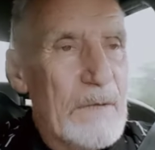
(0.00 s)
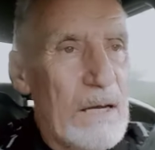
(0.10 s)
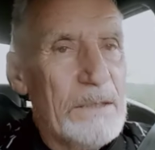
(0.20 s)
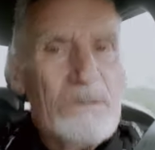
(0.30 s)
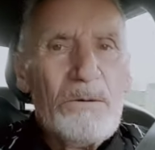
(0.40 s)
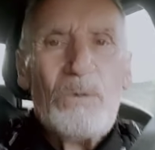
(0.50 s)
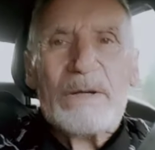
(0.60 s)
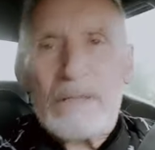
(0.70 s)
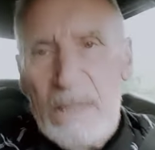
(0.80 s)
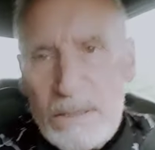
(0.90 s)
I don't know what
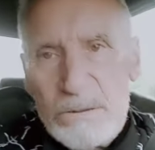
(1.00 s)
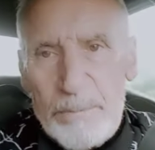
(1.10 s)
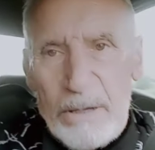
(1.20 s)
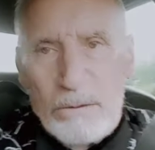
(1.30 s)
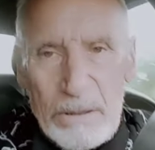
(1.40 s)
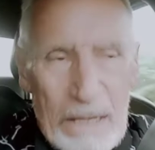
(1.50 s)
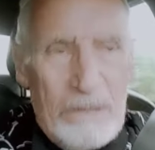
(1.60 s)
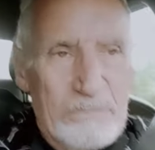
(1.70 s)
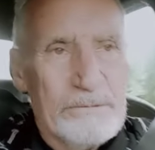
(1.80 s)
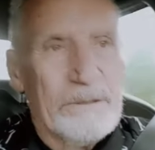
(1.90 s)
it is about
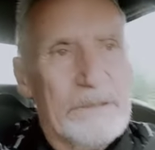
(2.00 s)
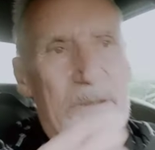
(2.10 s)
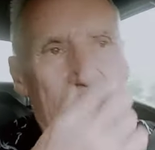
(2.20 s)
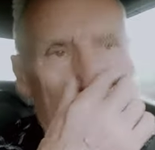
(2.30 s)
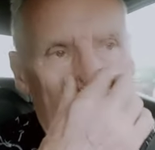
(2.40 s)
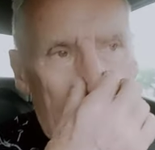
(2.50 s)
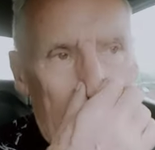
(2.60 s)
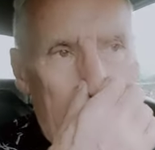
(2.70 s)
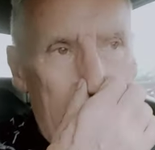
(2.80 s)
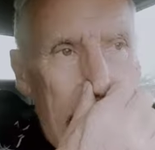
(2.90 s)
Alfred,
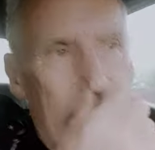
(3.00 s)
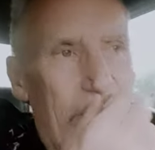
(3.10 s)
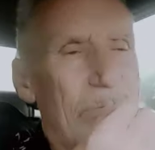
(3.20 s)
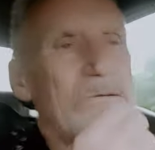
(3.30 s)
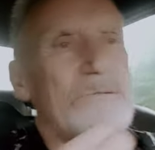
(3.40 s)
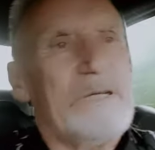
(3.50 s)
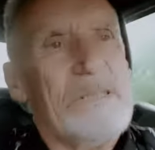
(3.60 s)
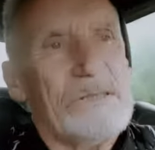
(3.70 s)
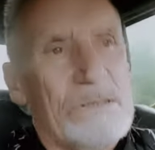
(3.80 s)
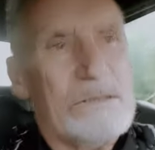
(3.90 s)
but he
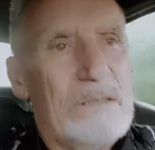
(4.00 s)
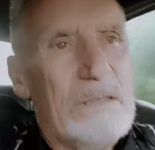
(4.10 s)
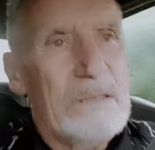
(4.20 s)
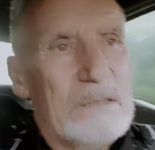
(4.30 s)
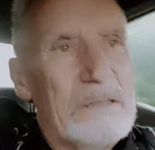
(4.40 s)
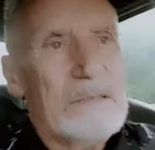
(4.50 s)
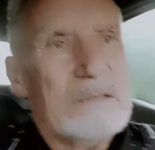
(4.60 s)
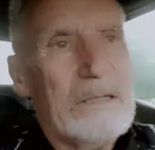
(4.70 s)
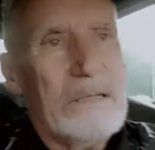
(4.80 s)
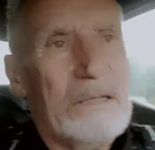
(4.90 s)
always,
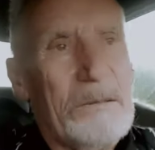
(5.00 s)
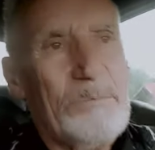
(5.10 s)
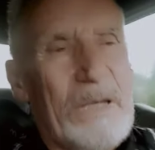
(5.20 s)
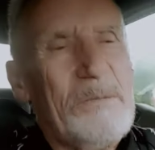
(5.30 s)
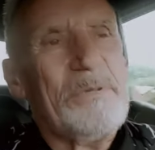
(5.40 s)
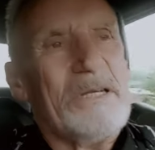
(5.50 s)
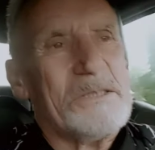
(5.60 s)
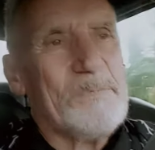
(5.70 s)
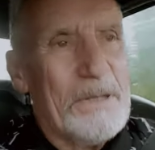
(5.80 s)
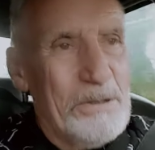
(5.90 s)
maybe
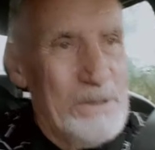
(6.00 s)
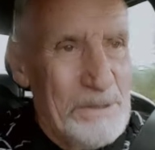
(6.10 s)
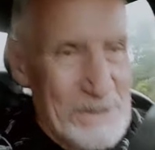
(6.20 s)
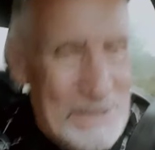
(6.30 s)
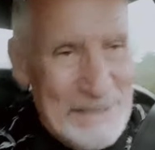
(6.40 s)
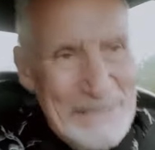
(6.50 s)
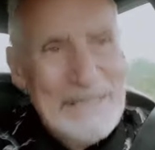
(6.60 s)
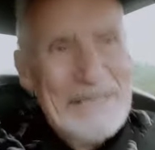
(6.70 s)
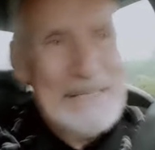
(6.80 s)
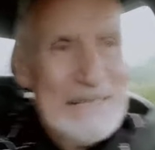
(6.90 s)
it's because
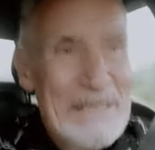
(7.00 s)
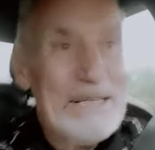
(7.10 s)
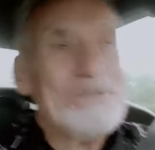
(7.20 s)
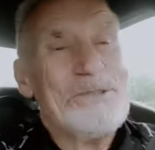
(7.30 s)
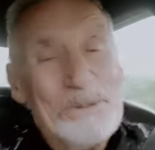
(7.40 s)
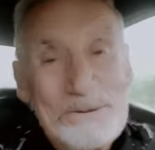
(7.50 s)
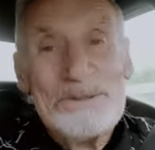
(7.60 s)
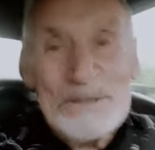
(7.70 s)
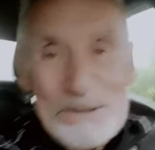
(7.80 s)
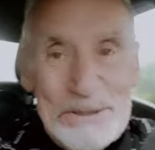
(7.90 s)
he
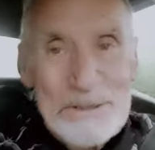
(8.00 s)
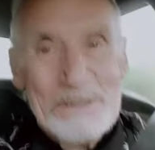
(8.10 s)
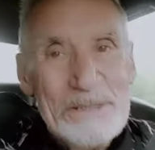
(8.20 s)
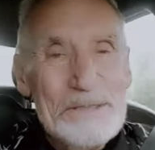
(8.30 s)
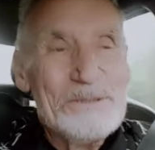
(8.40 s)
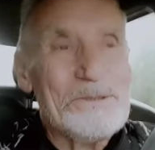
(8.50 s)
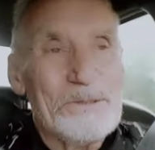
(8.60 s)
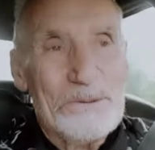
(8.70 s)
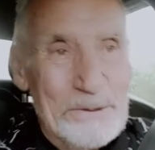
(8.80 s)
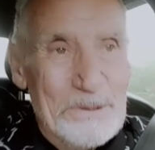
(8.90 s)
chooses
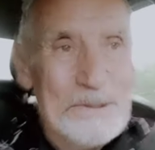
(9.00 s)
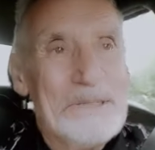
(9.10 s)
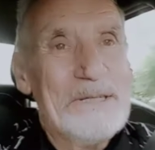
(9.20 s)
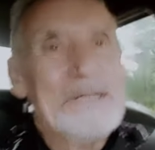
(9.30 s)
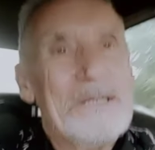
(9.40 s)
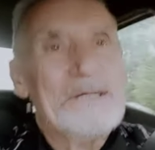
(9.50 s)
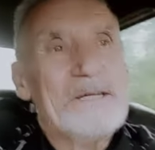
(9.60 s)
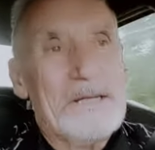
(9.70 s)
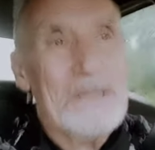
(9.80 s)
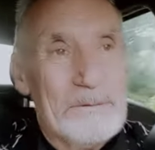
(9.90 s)
to look
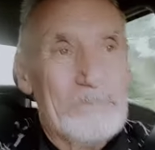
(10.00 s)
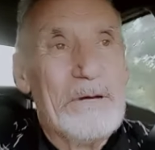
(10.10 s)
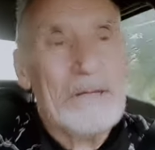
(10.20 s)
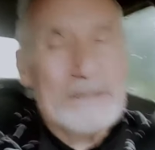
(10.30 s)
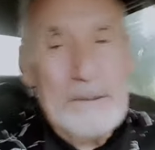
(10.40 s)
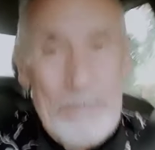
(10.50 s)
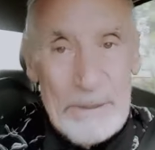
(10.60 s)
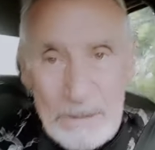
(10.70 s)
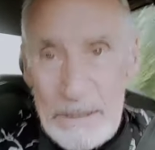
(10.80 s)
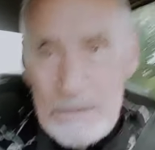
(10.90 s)
a little
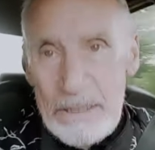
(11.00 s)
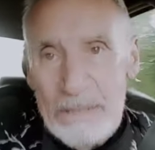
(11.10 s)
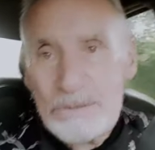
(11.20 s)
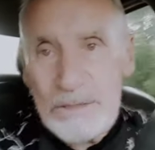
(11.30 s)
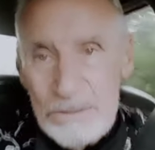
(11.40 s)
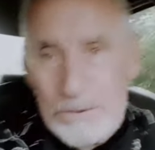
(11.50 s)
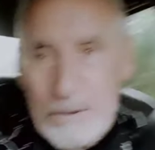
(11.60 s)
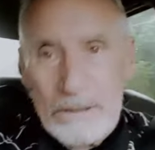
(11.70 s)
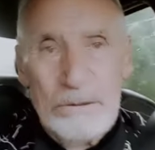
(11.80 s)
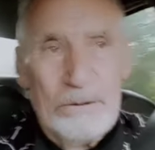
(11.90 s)
bit like the
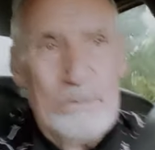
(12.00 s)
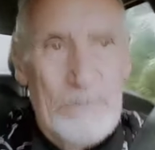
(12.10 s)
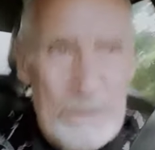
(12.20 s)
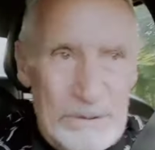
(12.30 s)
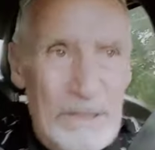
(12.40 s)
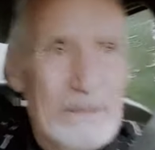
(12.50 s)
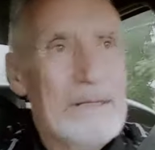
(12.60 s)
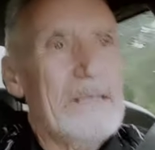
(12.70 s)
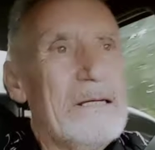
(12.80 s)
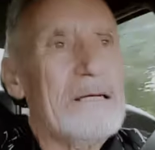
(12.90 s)
eccentric hermit,
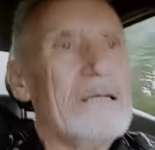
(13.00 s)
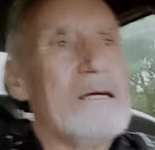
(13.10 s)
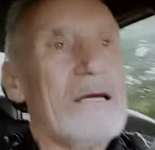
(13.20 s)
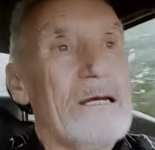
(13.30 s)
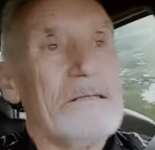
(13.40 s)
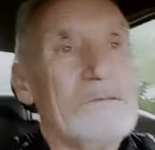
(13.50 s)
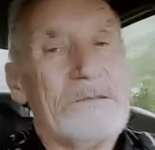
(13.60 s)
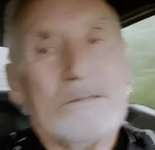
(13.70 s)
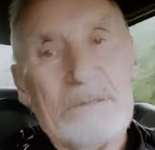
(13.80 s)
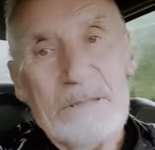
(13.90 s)

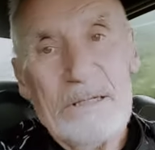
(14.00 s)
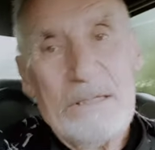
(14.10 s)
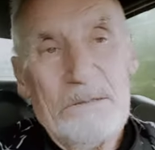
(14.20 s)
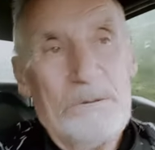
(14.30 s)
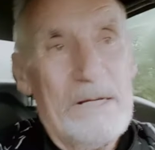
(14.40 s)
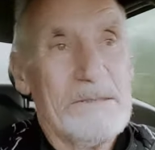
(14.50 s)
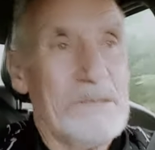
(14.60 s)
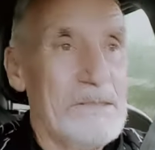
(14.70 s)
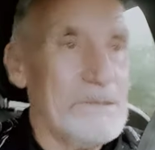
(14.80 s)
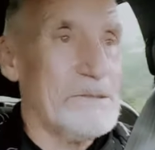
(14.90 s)
and he wears
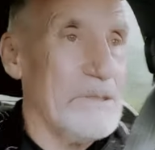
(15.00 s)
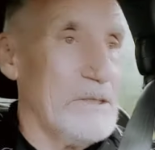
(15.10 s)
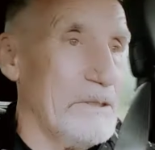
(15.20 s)
his